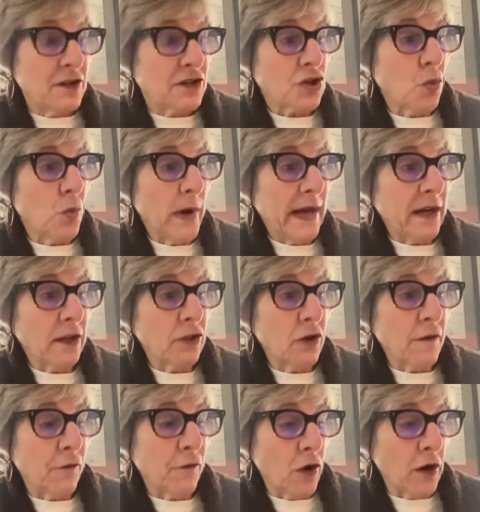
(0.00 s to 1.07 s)
So we can
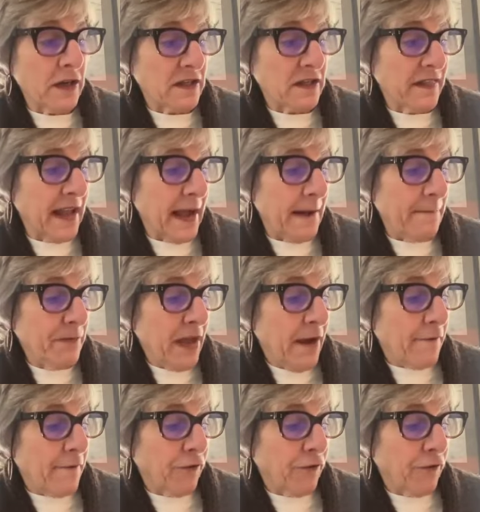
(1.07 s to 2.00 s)
look forward to that.